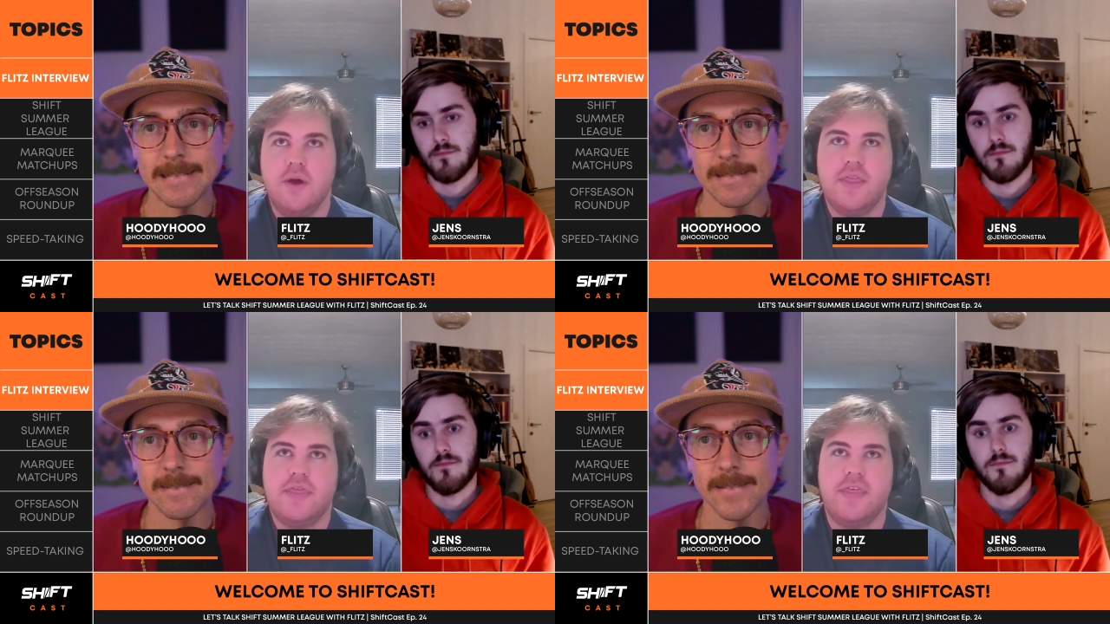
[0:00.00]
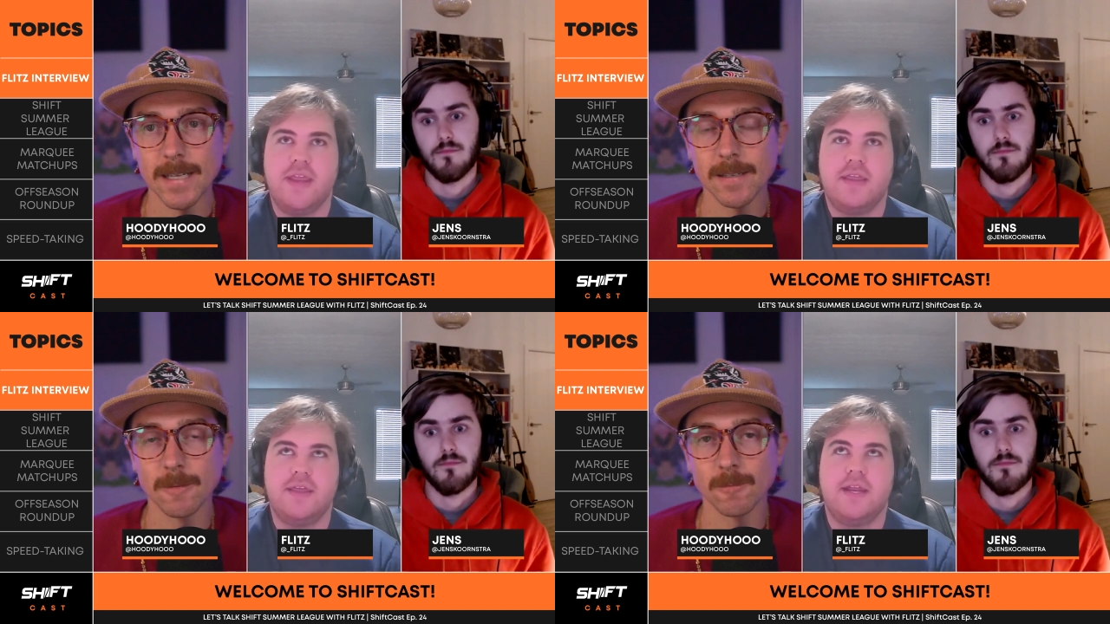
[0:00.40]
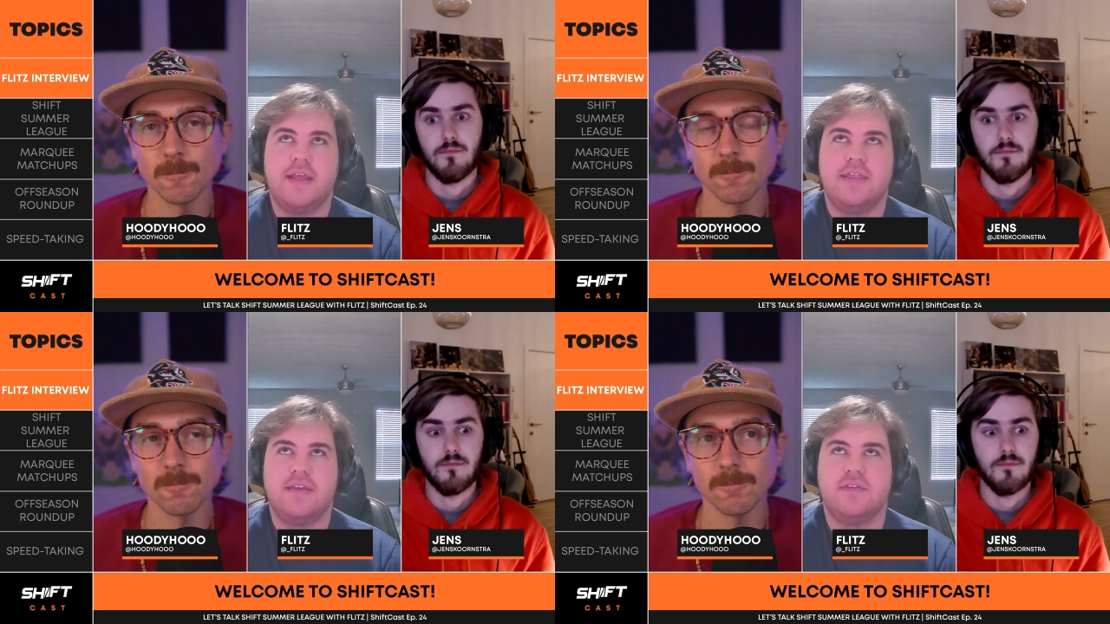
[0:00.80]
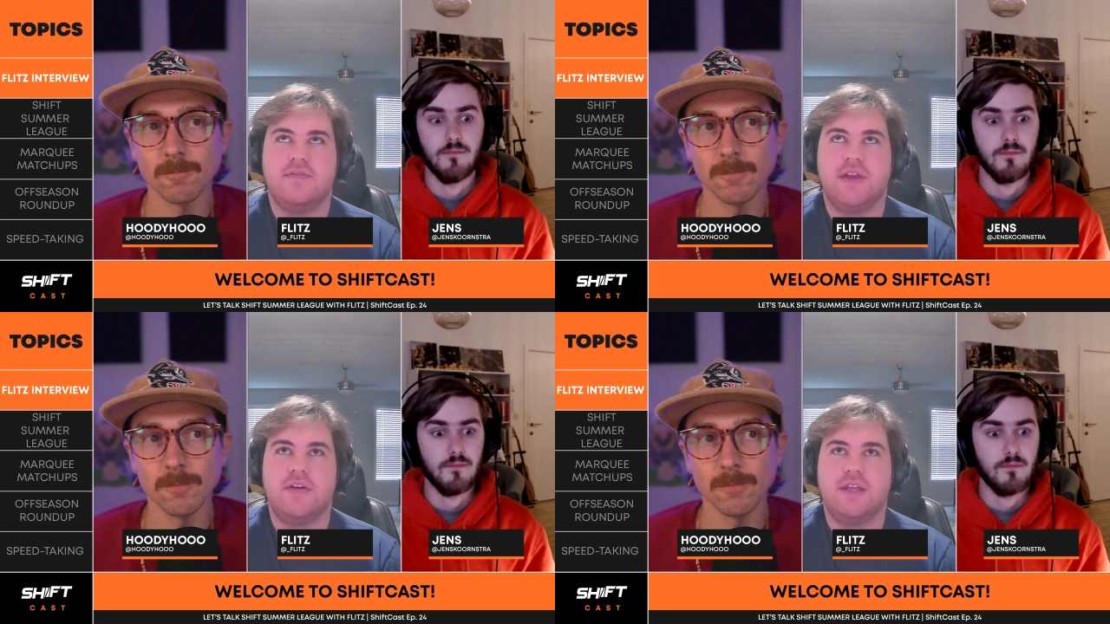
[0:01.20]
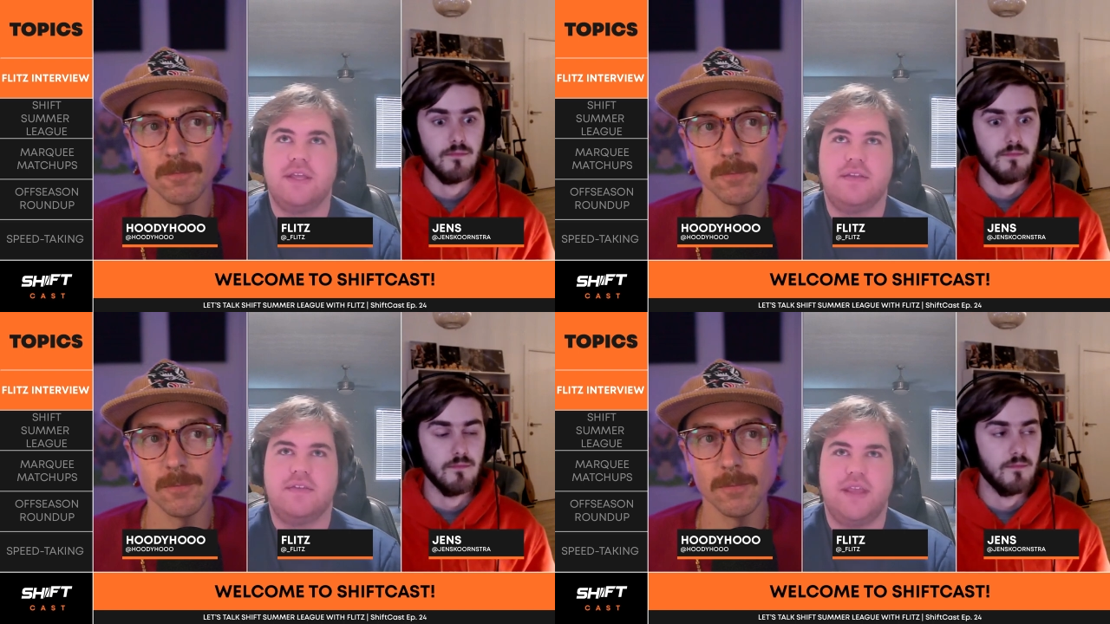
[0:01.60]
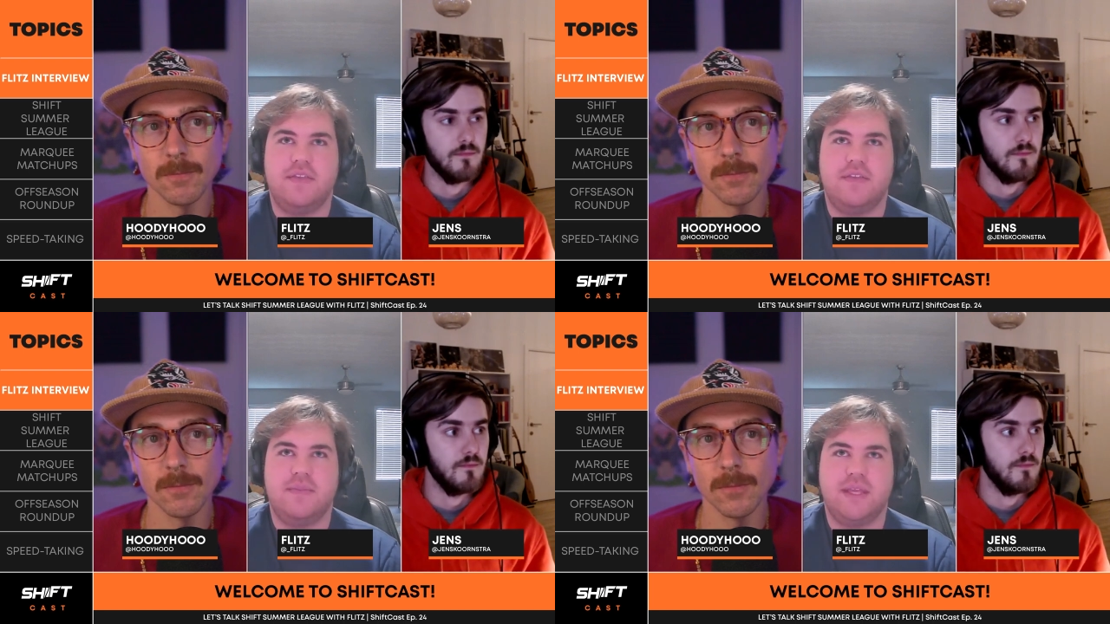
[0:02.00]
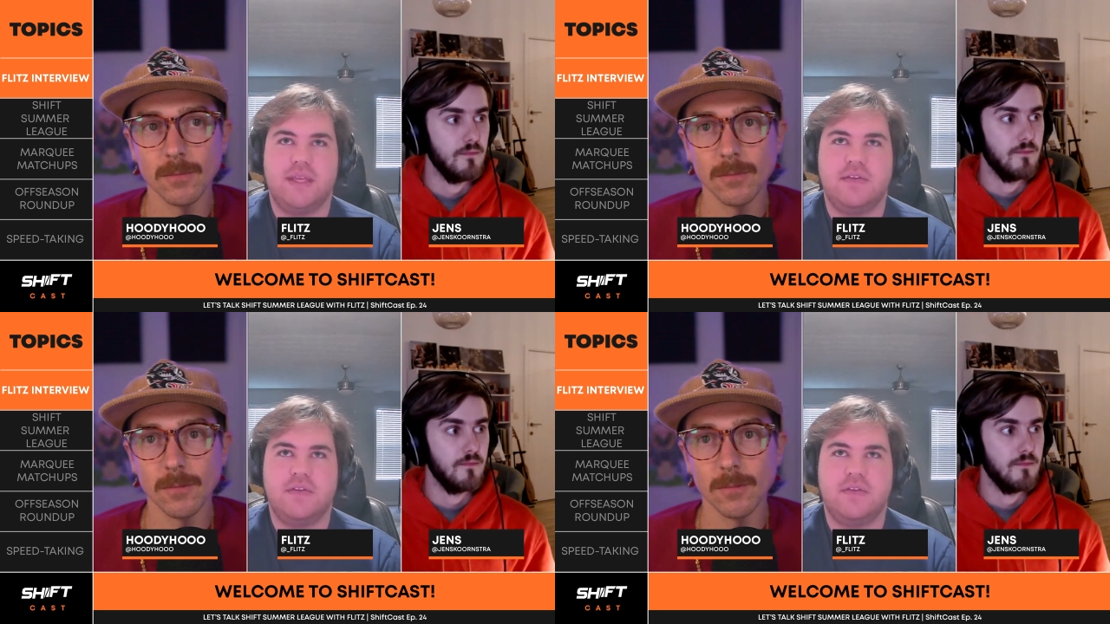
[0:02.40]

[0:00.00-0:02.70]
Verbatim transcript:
Speaker 1: One thing that I think is very insane to me is